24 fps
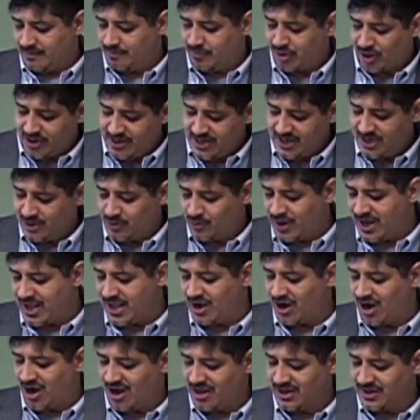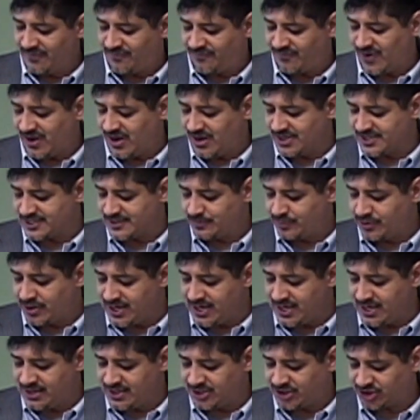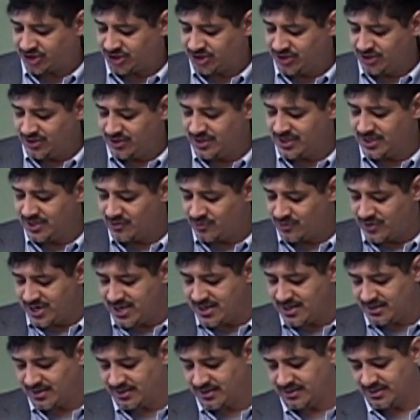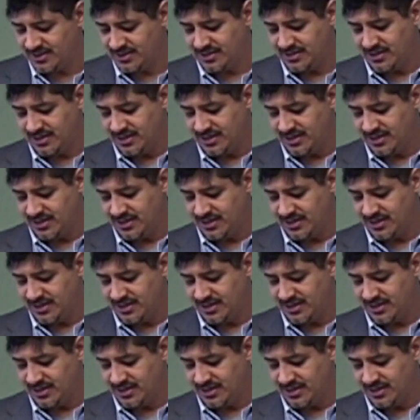Burning away all the false, bringing the true and the real.